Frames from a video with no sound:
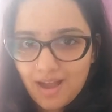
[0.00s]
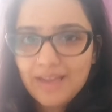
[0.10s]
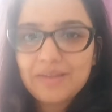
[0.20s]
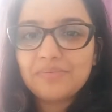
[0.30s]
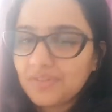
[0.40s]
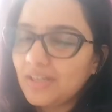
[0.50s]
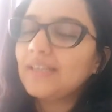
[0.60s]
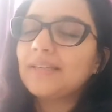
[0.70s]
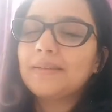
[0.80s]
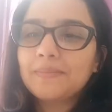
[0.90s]
I am
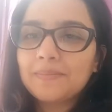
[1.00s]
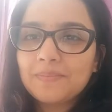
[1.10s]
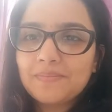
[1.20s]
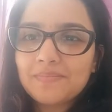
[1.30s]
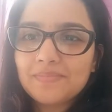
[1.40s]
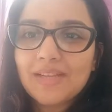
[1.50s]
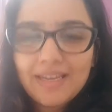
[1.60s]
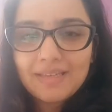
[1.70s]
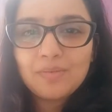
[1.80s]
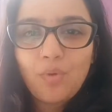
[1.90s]
fine.
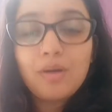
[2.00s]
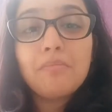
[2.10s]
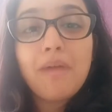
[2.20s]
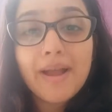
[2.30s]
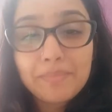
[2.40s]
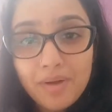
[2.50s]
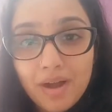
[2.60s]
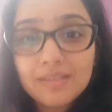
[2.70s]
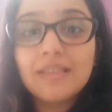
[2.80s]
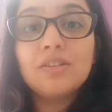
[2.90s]
I can walk my
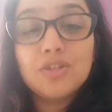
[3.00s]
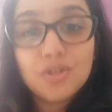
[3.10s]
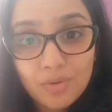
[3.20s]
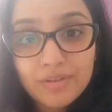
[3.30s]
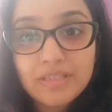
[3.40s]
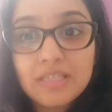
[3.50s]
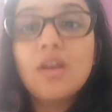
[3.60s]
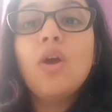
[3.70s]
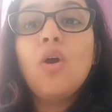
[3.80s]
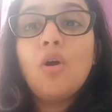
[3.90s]
path in the surety
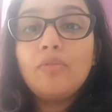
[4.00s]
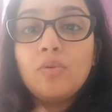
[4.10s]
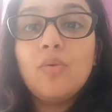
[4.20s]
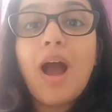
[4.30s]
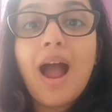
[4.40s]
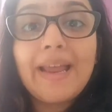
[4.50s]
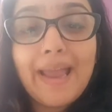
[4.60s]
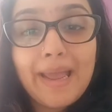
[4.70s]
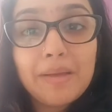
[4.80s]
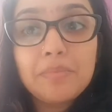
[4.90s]
of who I
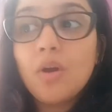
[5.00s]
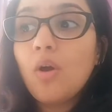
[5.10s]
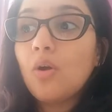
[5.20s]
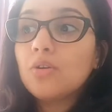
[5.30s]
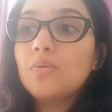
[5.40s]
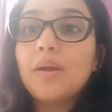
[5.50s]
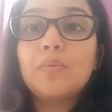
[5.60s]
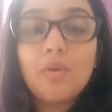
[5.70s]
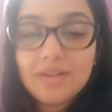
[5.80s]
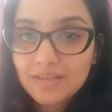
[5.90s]
am or who I
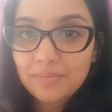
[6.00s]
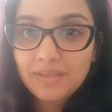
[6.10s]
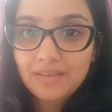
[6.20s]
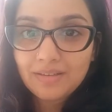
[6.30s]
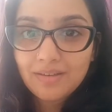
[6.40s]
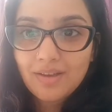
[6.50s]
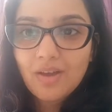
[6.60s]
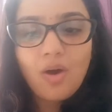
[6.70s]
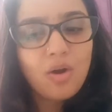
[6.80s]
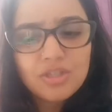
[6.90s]
want to be.
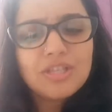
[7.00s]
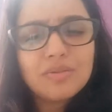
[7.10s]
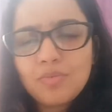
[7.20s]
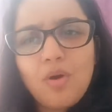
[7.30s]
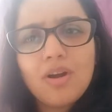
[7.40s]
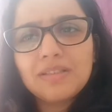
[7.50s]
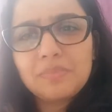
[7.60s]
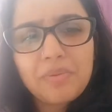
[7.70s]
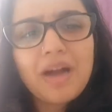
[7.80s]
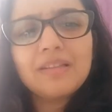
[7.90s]
Or just walk the
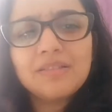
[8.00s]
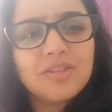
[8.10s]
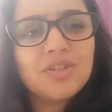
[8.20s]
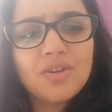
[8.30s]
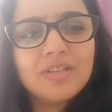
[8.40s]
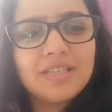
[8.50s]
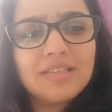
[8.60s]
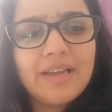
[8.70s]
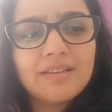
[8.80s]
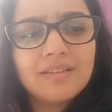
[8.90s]
path in the surety
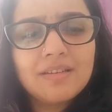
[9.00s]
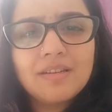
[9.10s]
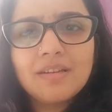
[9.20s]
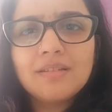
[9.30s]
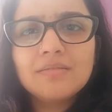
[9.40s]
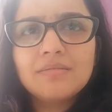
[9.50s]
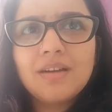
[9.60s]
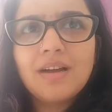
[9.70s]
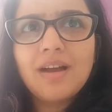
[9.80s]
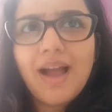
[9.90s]
that
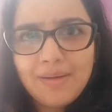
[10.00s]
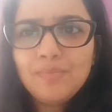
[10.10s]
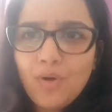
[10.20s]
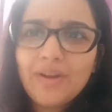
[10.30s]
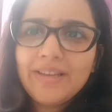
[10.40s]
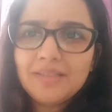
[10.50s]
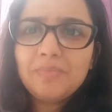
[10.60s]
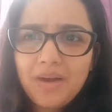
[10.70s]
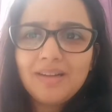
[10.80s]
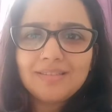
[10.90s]
I'm walking the
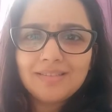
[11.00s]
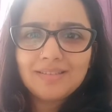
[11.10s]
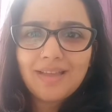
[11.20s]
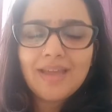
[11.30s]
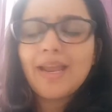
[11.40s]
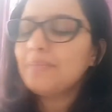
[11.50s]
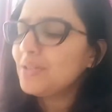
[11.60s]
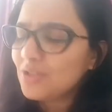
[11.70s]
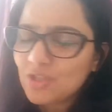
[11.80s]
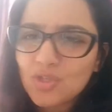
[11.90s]
path and I'm
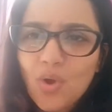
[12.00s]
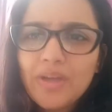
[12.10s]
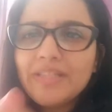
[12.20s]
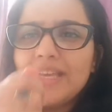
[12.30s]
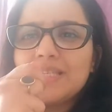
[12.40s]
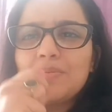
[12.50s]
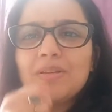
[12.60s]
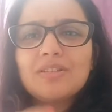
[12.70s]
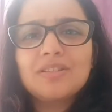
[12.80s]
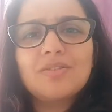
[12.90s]
enjoying the
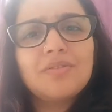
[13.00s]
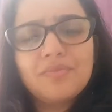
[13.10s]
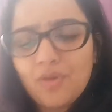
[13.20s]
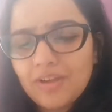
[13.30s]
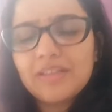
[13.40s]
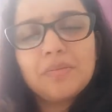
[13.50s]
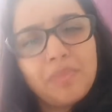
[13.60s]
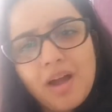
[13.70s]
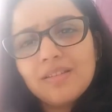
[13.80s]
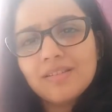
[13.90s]
experiences of walking the
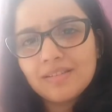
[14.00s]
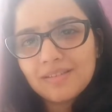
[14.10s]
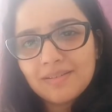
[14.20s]
path.